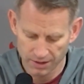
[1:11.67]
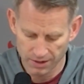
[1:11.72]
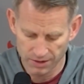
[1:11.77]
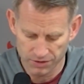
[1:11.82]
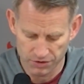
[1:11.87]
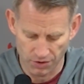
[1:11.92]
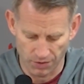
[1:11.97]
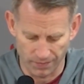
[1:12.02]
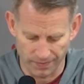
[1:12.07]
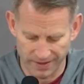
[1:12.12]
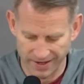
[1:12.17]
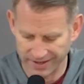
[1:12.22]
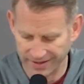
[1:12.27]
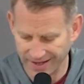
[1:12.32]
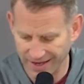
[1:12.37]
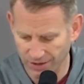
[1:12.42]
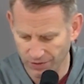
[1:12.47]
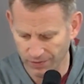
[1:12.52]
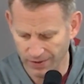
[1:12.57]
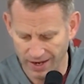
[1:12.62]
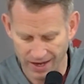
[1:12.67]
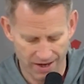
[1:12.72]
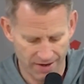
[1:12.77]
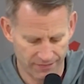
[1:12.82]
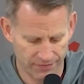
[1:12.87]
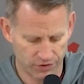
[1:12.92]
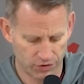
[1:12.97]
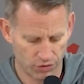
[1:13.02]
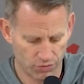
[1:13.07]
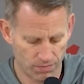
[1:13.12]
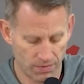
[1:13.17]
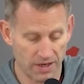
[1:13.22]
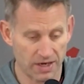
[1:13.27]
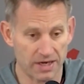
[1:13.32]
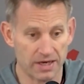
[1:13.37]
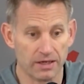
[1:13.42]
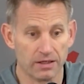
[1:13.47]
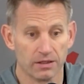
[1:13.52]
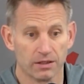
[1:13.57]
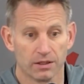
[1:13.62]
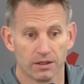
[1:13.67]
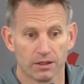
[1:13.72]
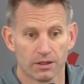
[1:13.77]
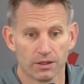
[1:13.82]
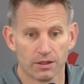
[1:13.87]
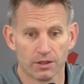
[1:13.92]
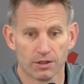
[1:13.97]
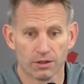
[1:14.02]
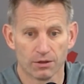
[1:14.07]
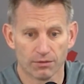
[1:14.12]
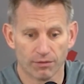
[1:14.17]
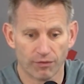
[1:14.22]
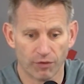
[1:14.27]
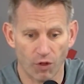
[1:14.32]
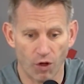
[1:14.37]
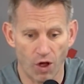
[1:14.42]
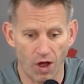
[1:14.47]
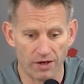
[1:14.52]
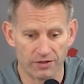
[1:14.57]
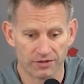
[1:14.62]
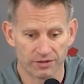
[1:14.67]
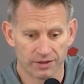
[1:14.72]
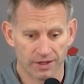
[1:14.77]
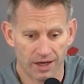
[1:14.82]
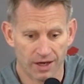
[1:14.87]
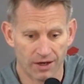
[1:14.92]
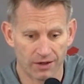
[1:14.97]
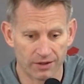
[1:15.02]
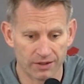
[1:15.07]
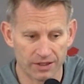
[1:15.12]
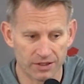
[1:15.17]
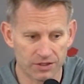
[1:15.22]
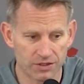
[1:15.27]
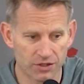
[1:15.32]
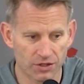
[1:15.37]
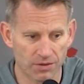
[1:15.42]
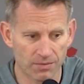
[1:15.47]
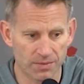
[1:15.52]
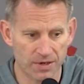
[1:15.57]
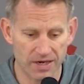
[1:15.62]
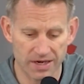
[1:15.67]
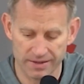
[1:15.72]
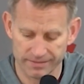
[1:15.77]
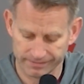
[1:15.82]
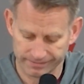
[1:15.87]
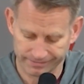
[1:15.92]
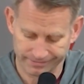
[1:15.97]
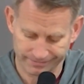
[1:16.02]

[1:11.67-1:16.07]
So they, they don't have too many flaws. Now, it's going to be